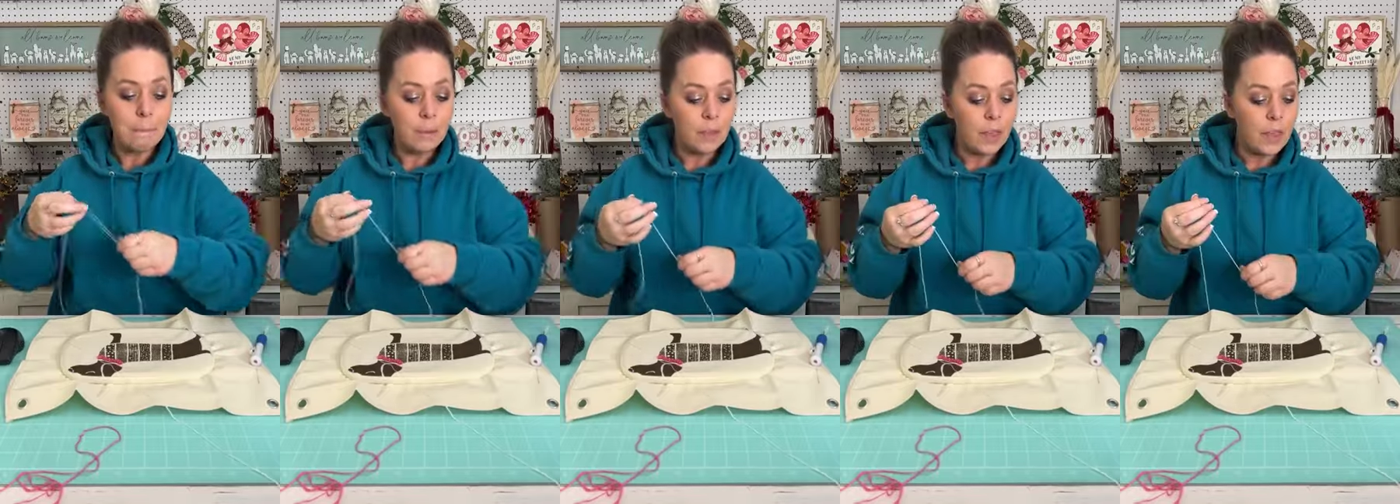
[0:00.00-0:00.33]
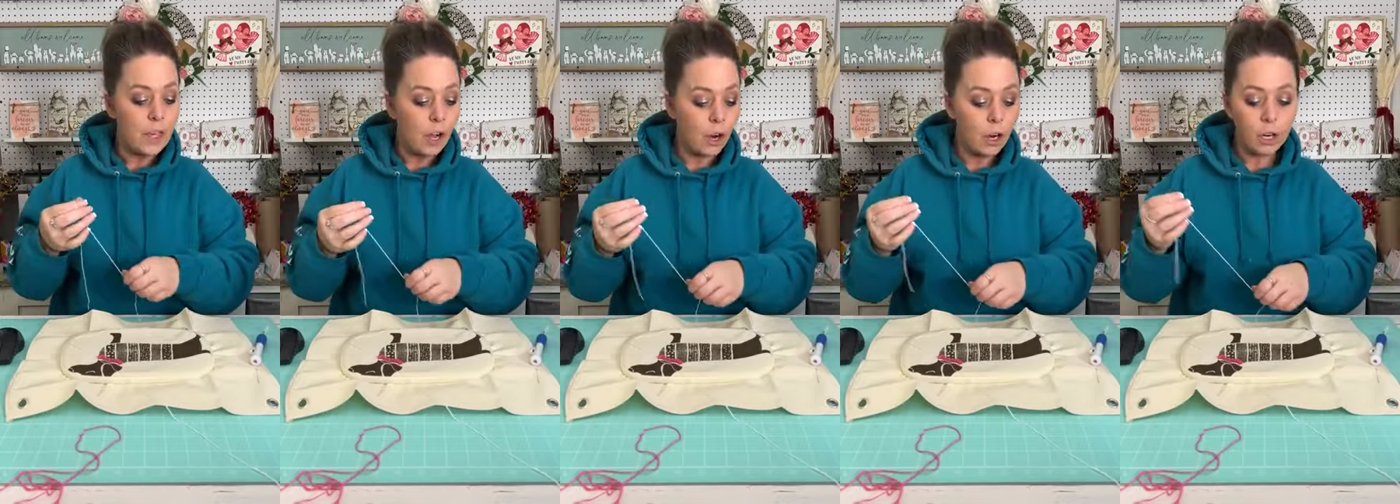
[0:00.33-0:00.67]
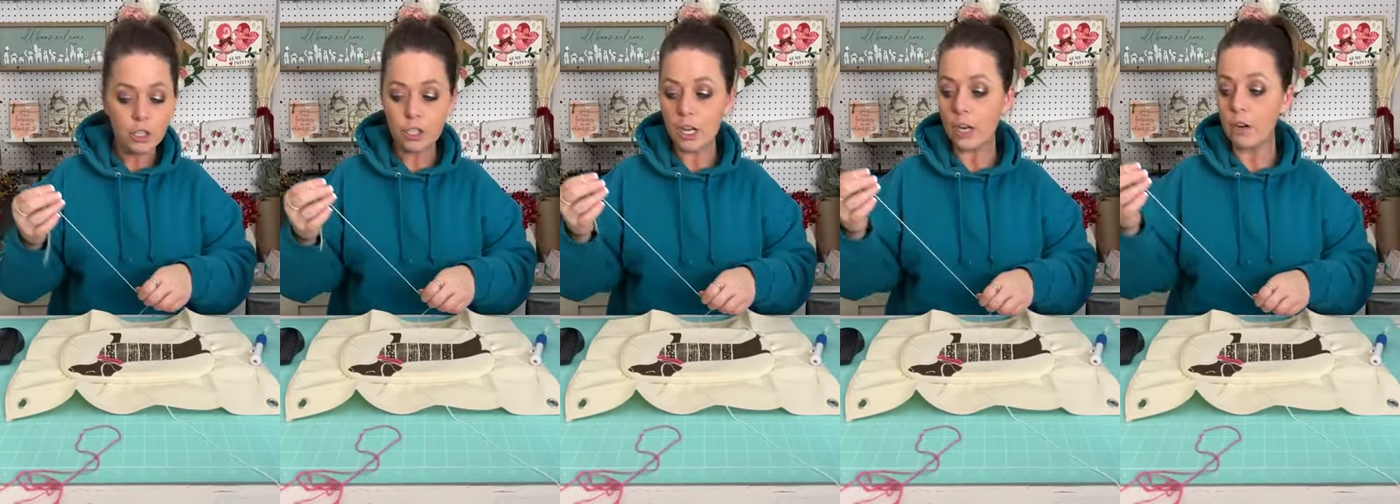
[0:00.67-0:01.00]
but the
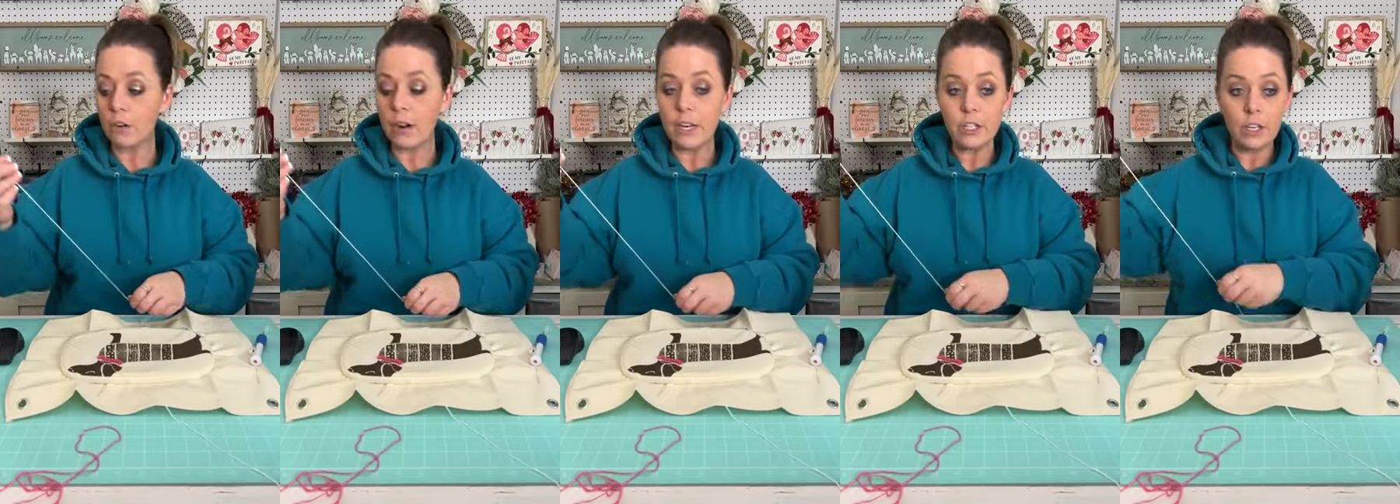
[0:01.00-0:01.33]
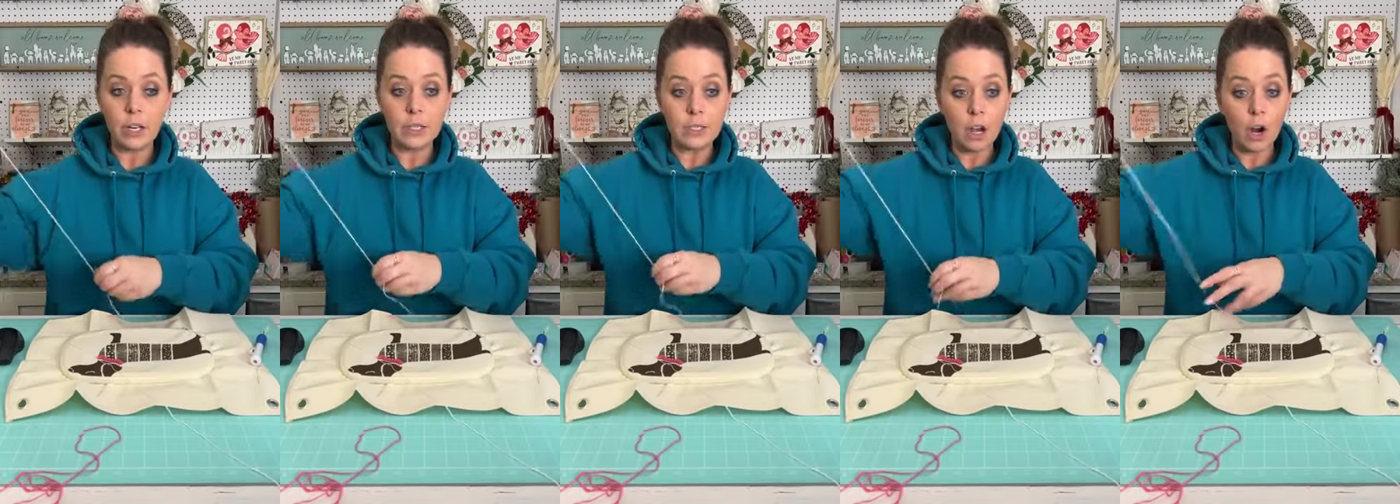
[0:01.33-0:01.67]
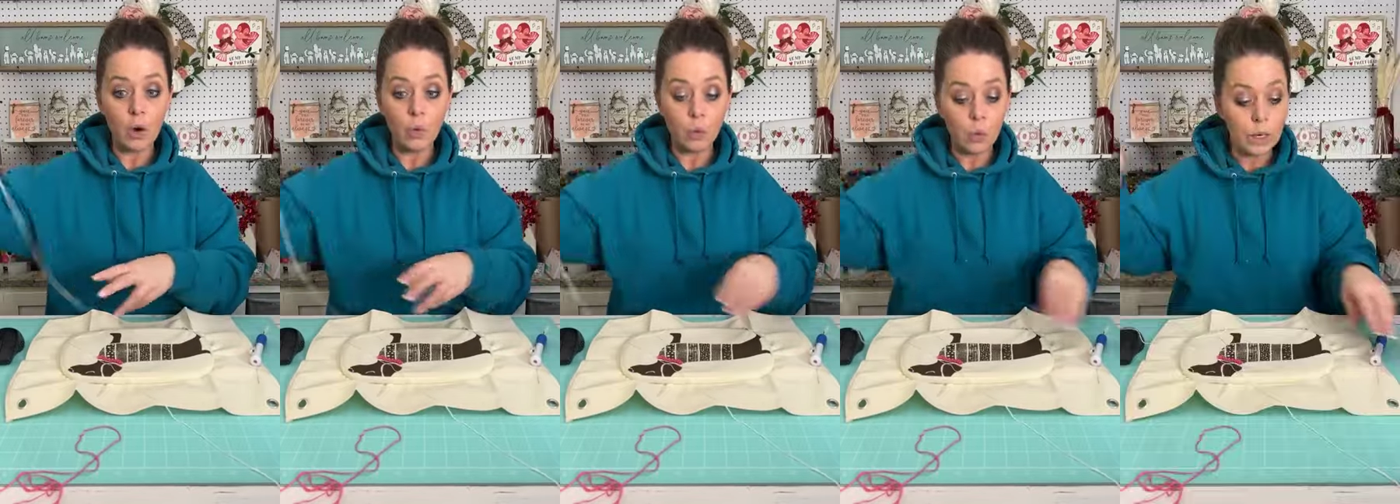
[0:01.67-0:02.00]
younger generations
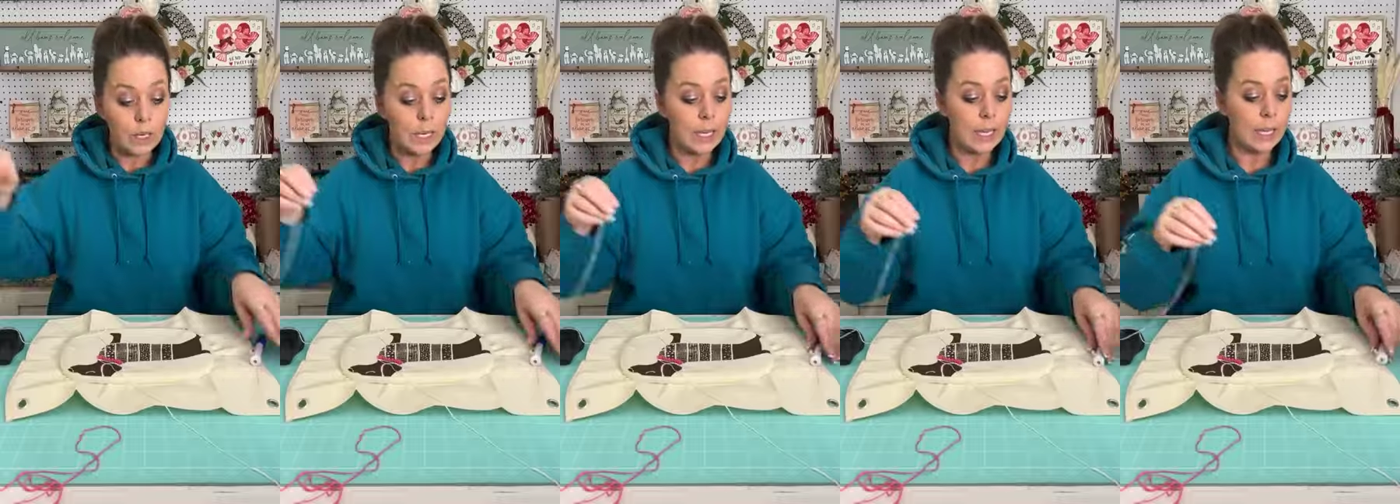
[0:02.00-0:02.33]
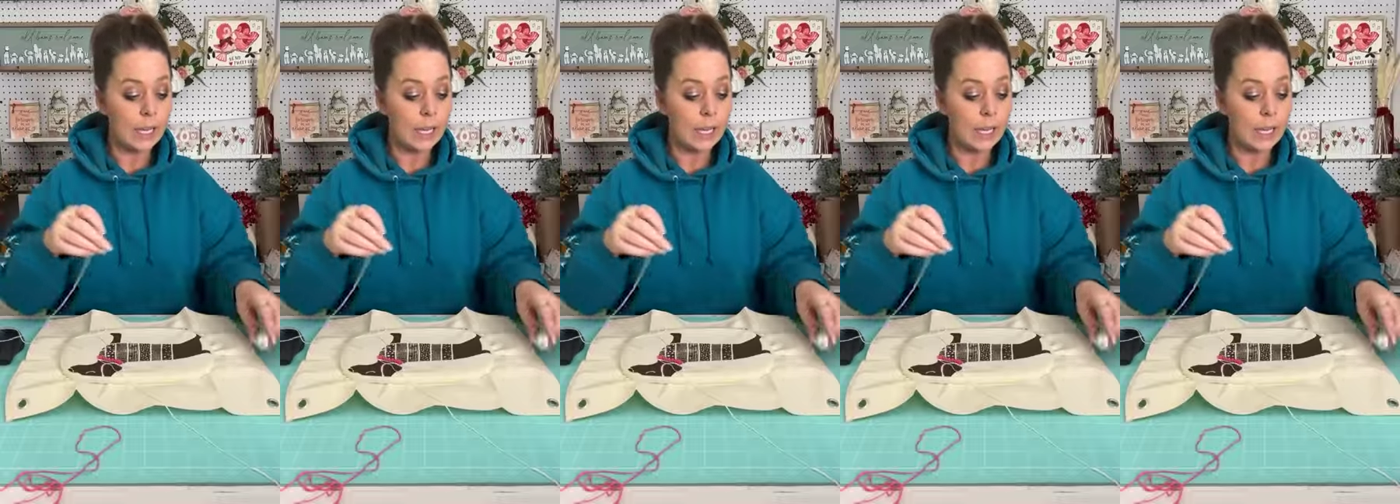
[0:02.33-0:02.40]
are really